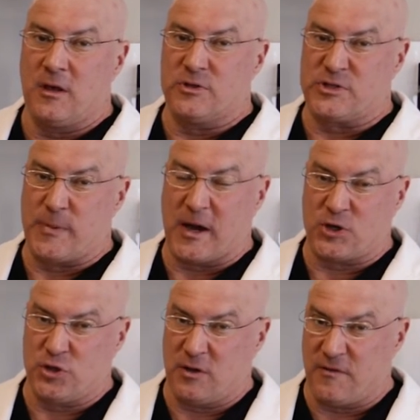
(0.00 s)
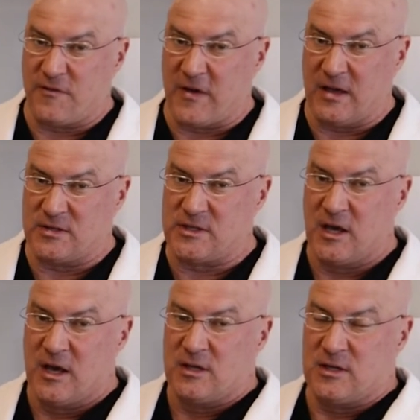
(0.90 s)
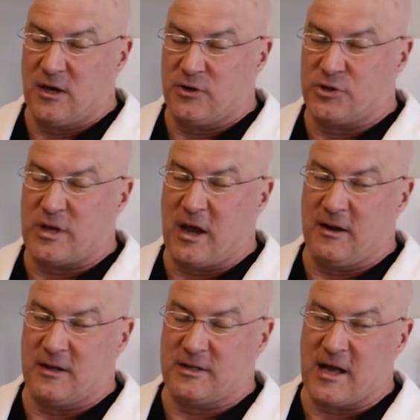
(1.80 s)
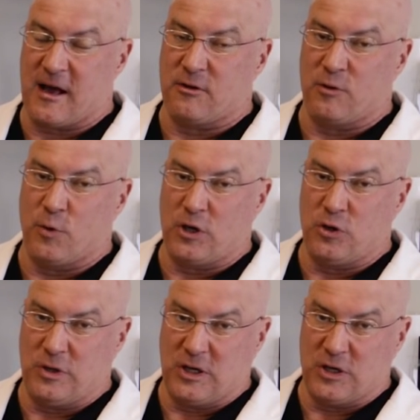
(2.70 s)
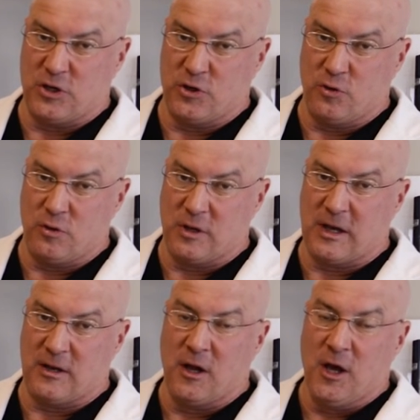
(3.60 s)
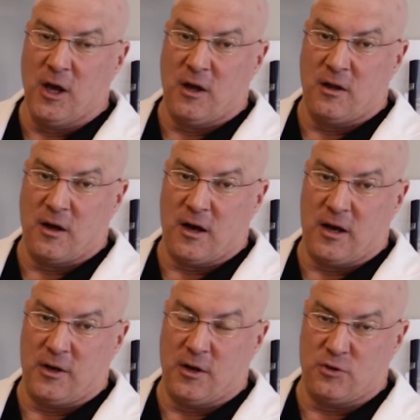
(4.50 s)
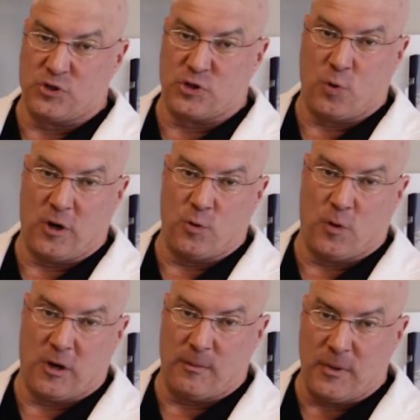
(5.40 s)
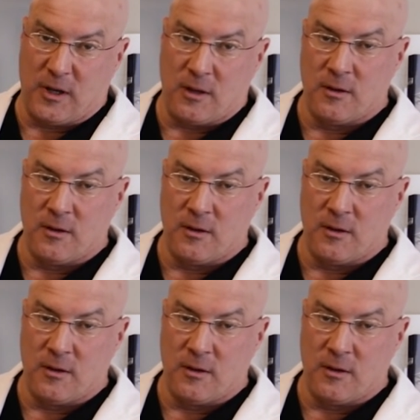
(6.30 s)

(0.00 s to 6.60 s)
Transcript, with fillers: inspection of the face to understand exactly what you need to do to get a nose to where you want to be.